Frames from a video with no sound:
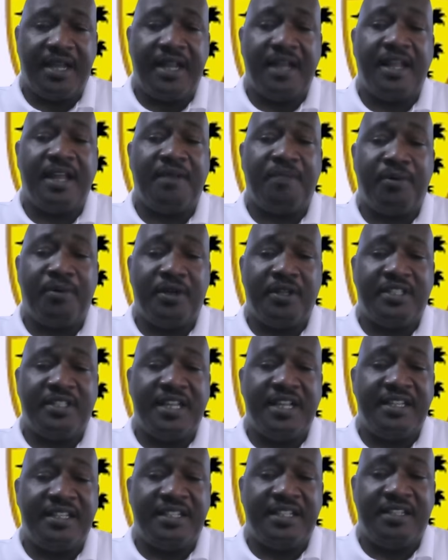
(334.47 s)
And that
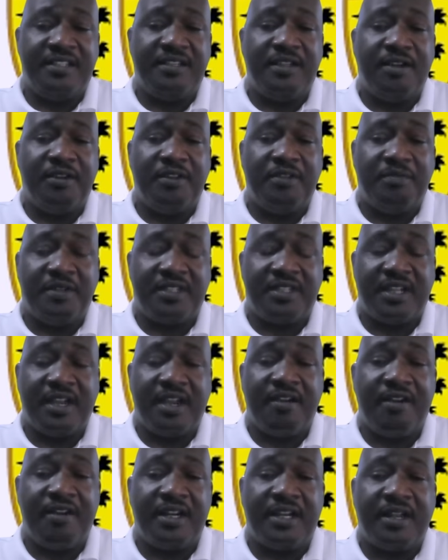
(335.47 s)
person it is now is
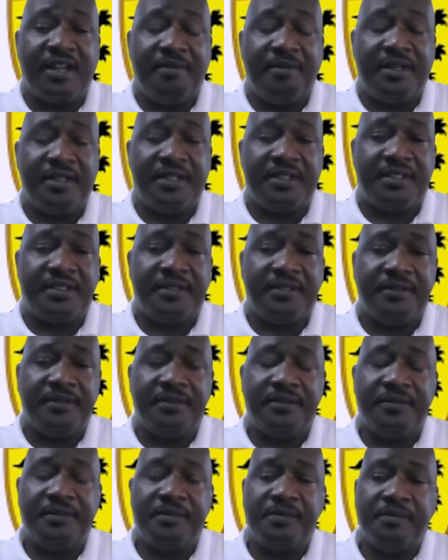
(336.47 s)
Mr. Al
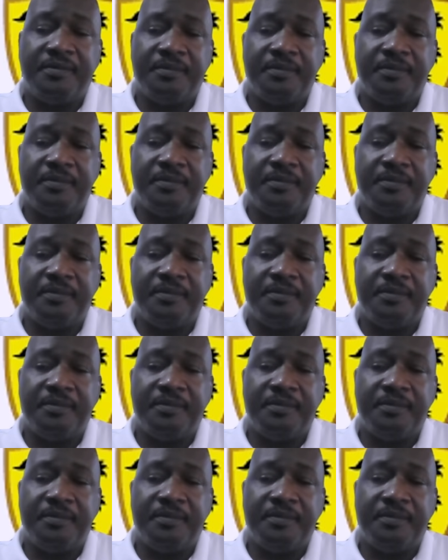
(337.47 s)
Thomas.